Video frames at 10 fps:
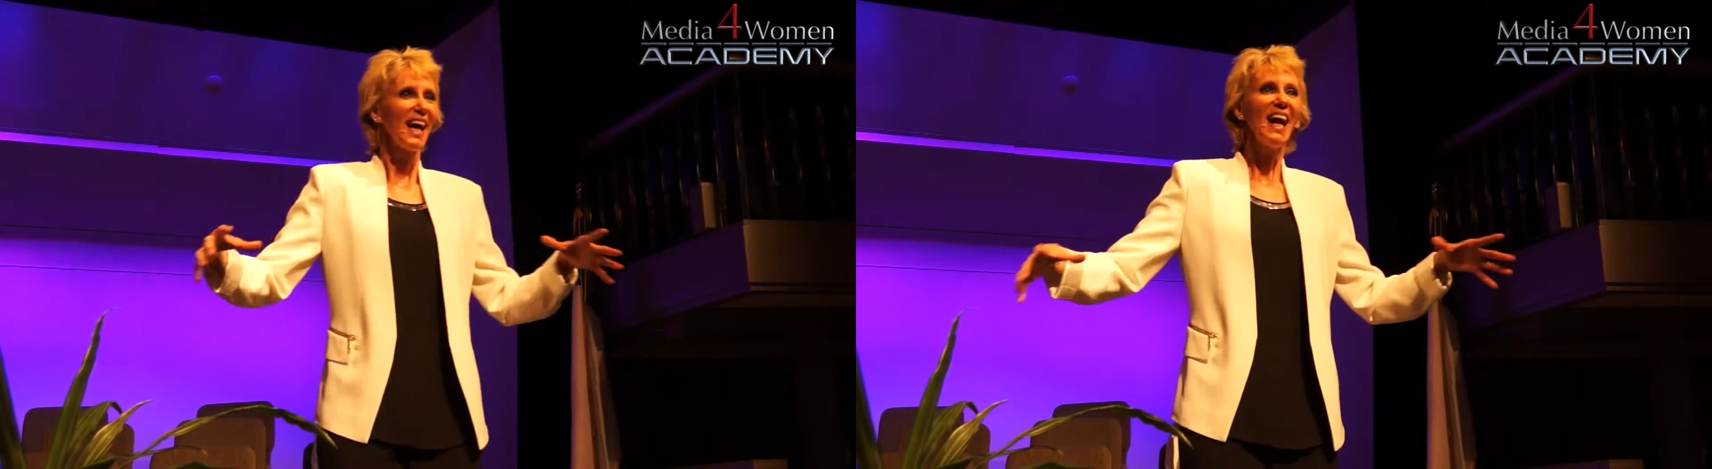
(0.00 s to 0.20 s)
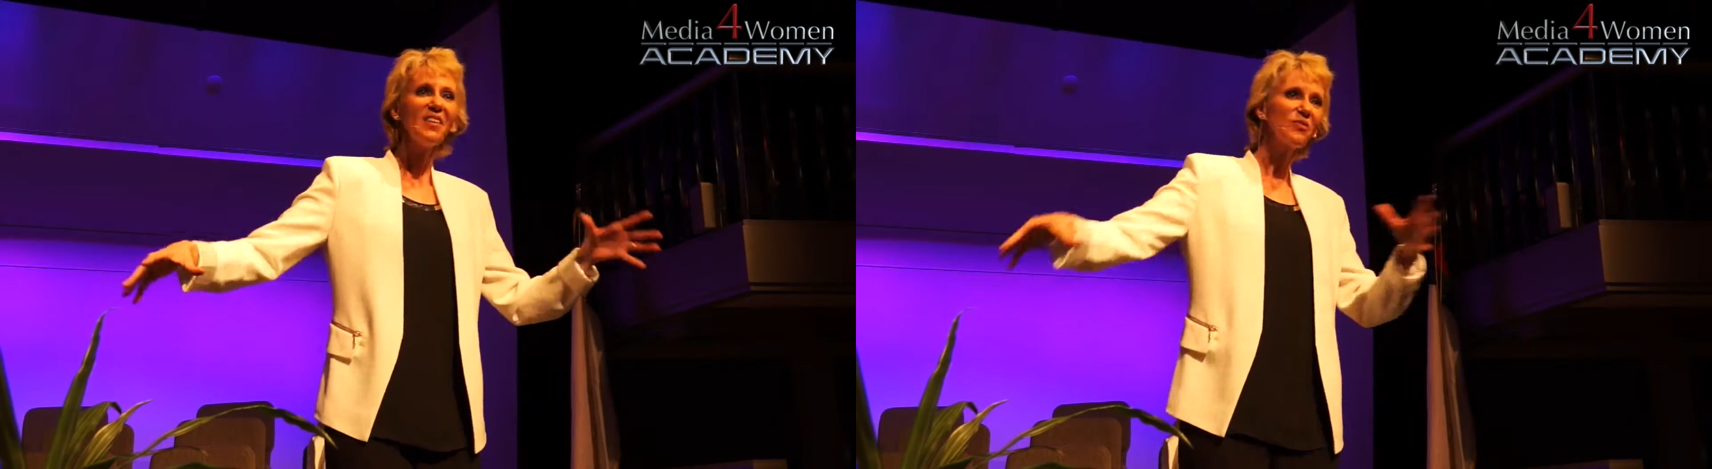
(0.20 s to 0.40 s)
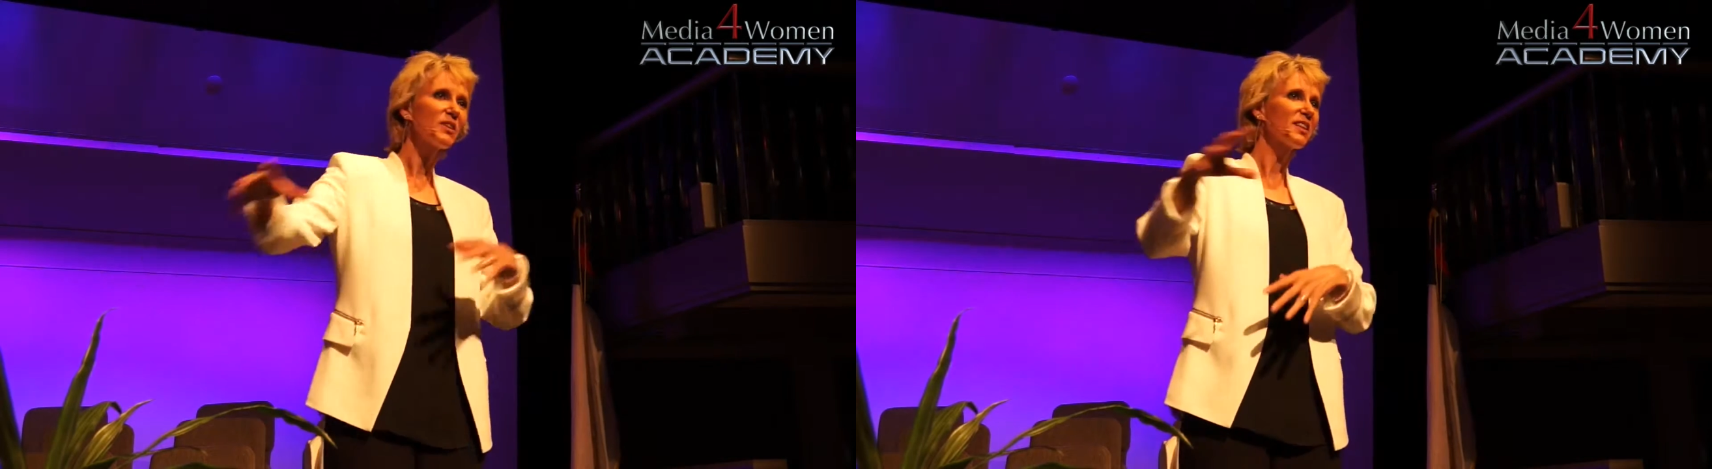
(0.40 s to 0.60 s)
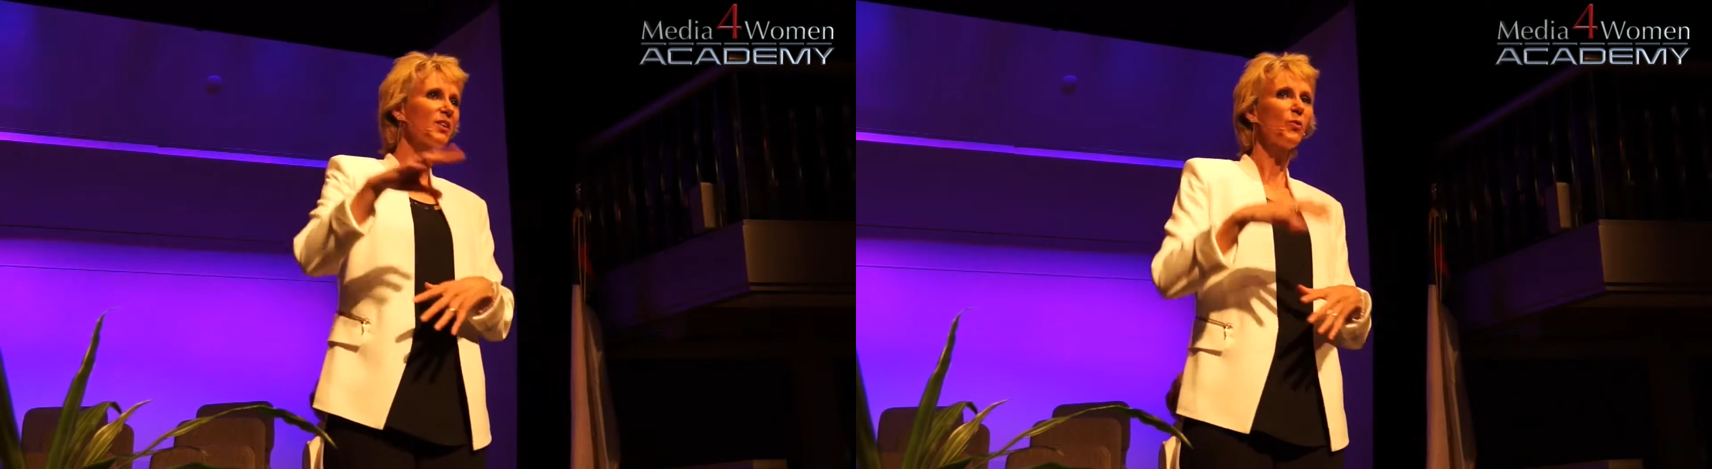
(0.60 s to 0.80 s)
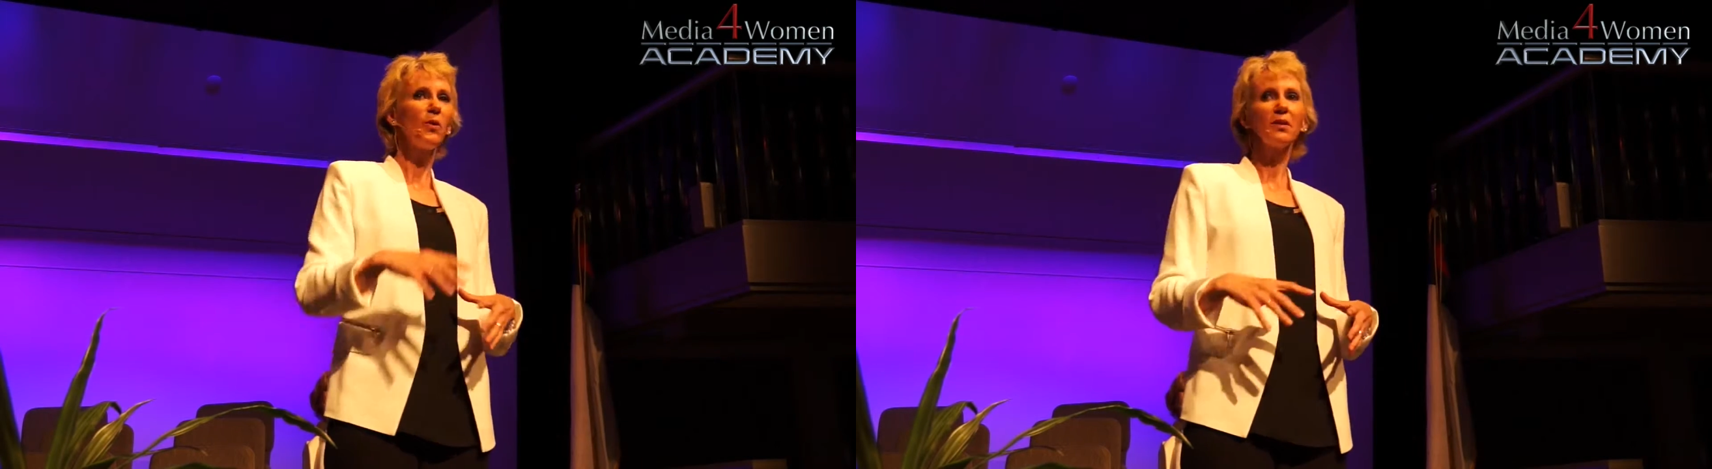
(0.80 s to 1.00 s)
Every
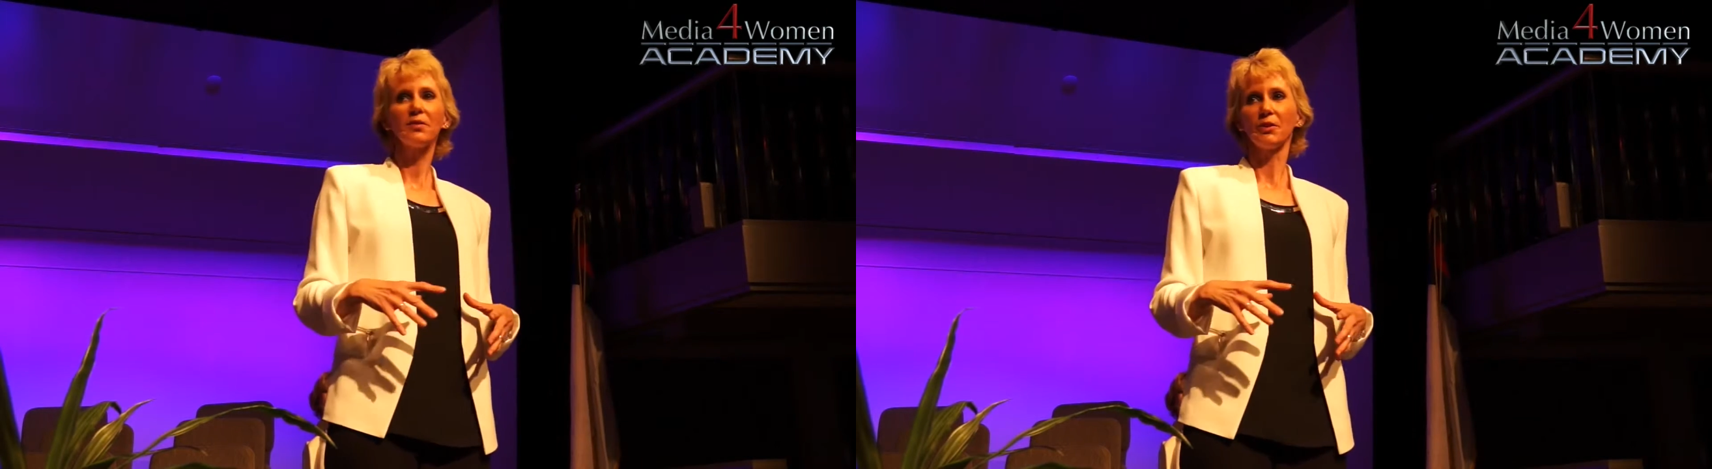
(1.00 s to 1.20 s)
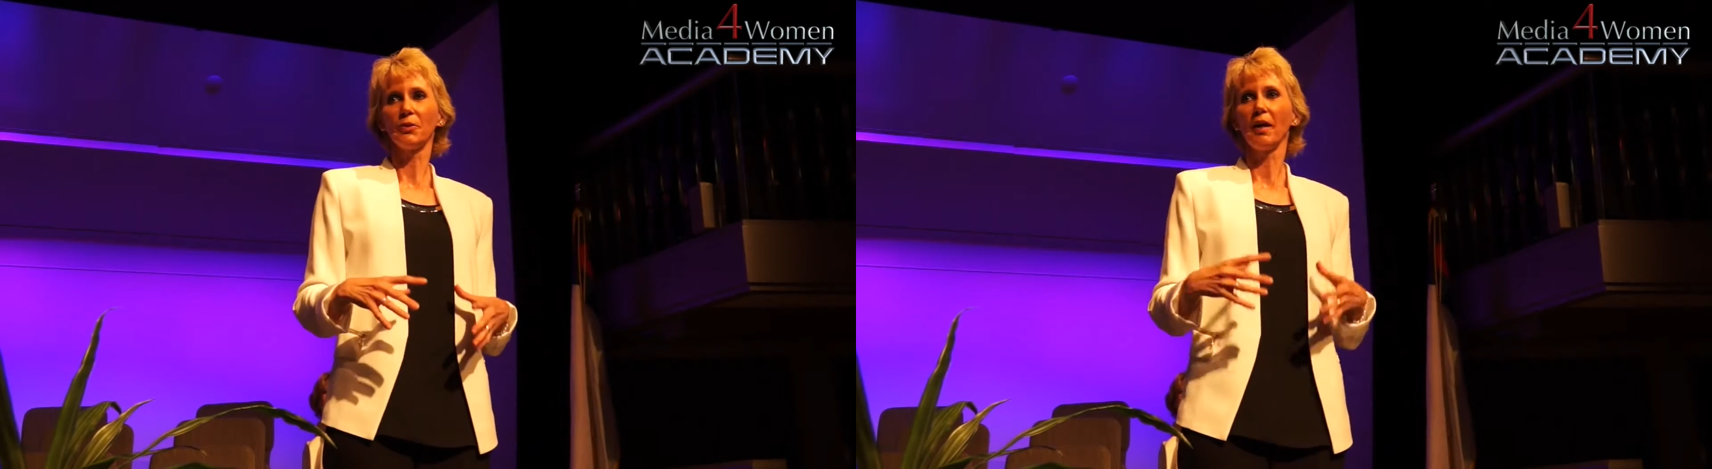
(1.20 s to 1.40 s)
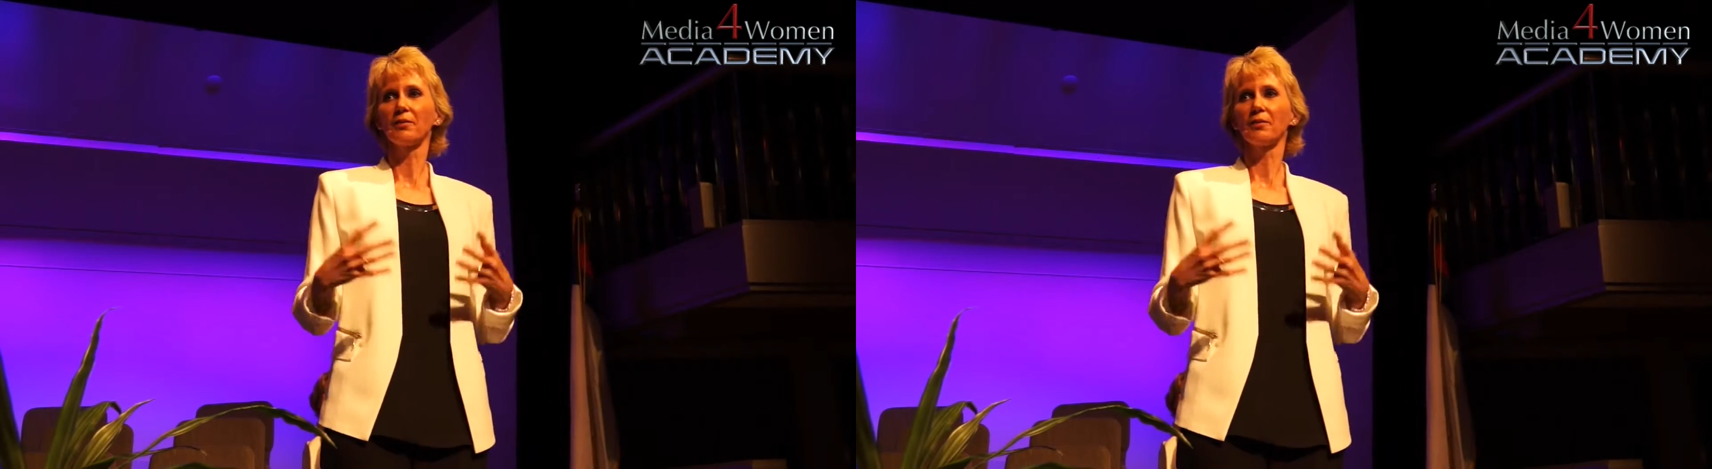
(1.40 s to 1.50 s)
single one of you